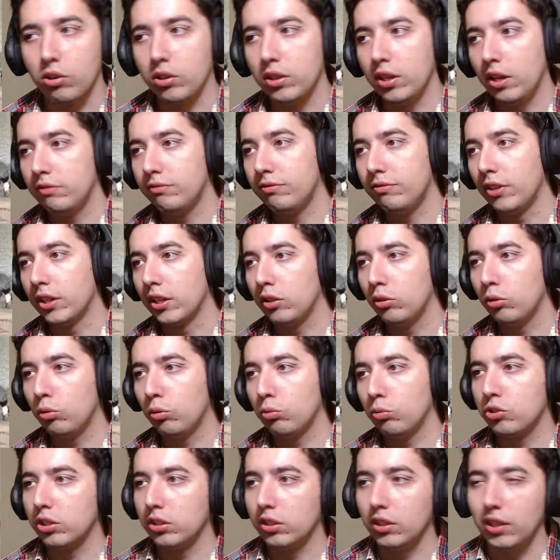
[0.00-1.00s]
on that fucking
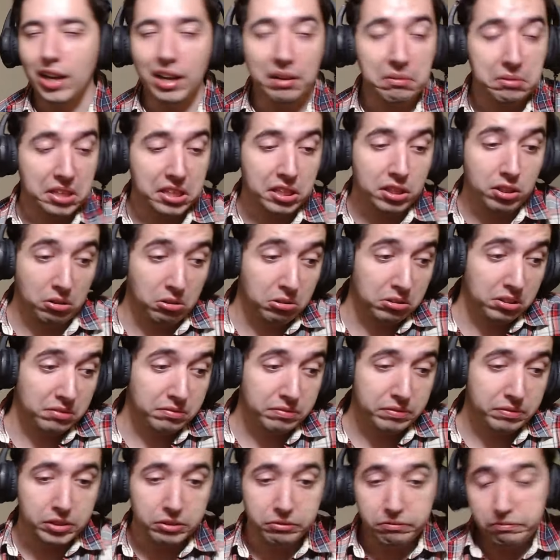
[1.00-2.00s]
ocean. I'm killing all them
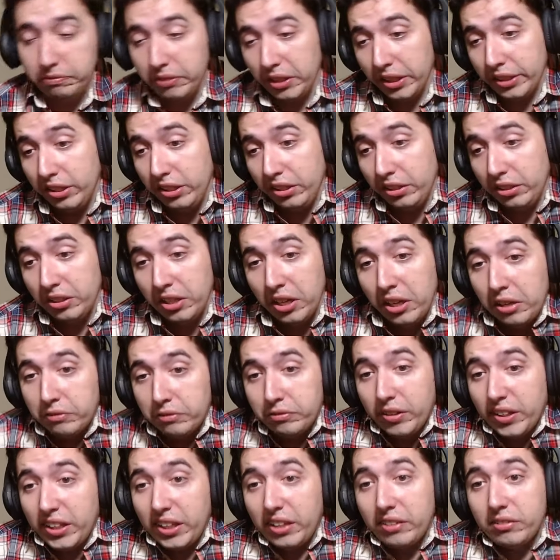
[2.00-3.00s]
fish. Fuck the
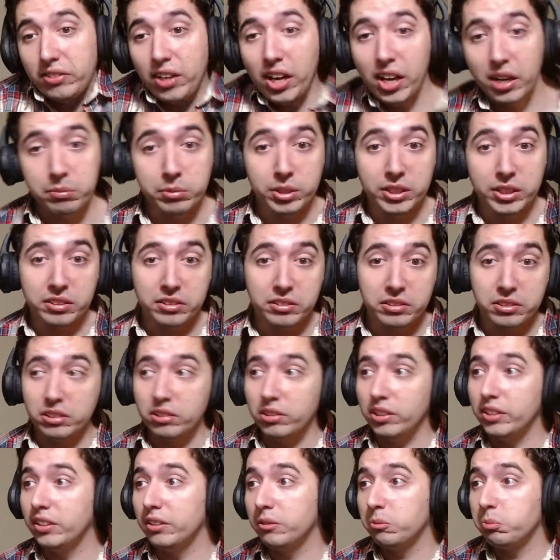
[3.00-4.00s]
fuck environment. You
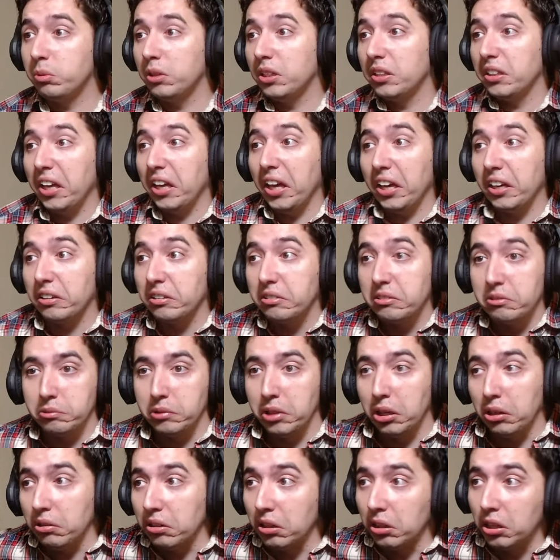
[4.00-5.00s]
know, at this point, eh? Just
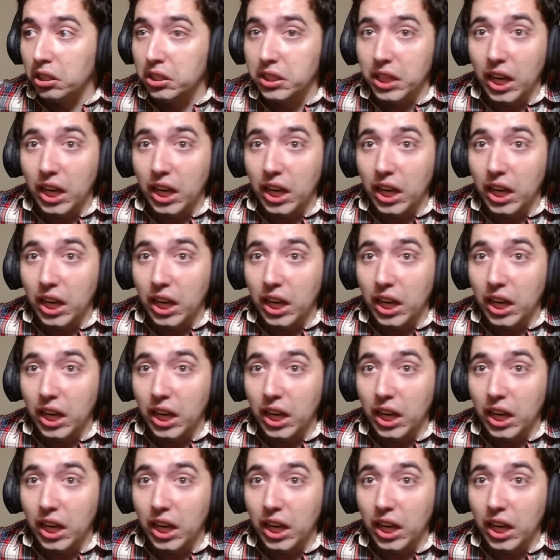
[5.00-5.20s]
we all gonna